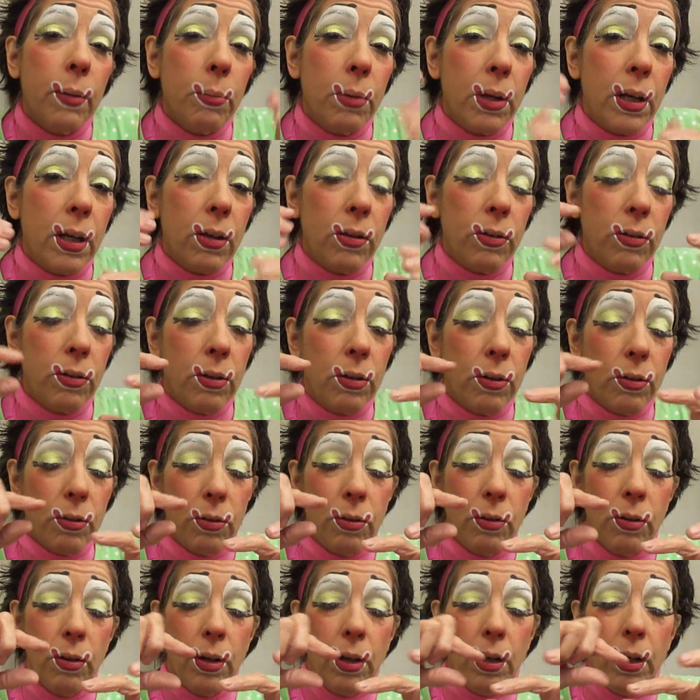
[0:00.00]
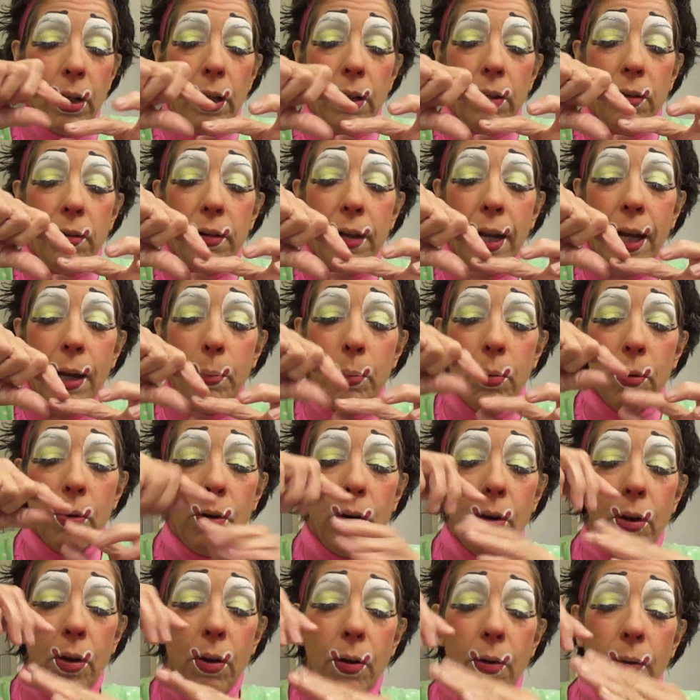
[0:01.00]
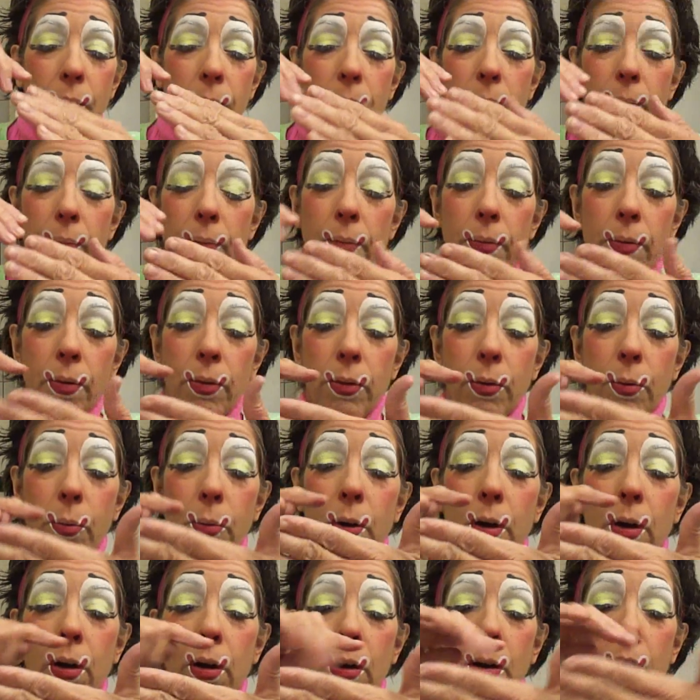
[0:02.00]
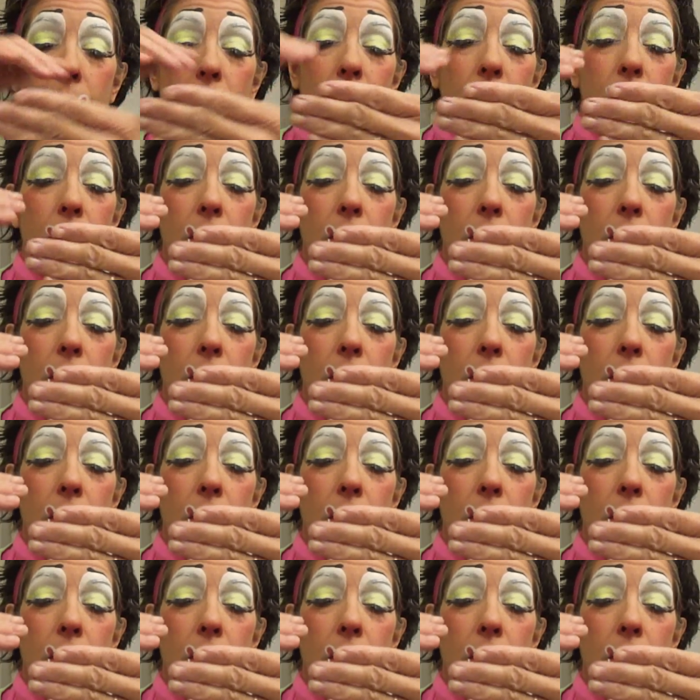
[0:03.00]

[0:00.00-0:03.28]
Because it's tapered to where